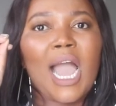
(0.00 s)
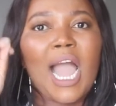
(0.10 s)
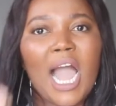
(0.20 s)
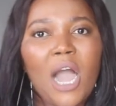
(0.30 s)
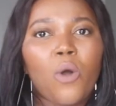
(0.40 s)

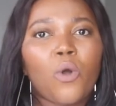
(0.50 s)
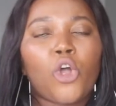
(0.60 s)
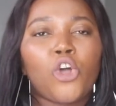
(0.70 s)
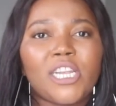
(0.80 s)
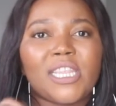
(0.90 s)
how
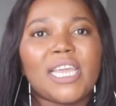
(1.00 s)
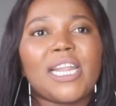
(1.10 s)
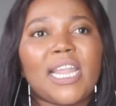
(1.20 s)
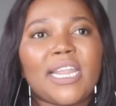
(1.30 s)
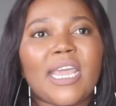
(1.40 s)
could they
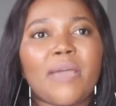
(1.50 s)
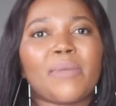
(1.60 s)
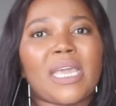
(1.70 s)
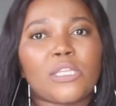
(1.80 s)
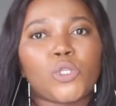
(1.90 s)
let
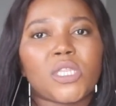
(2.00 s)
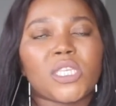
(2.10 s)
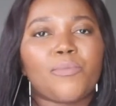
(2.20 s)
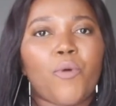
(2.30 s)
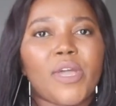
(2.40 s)
him get to
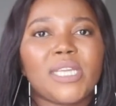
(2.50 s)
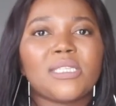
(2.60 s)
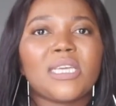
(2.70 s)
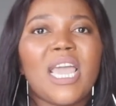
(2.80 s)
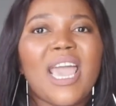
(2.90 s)
this point,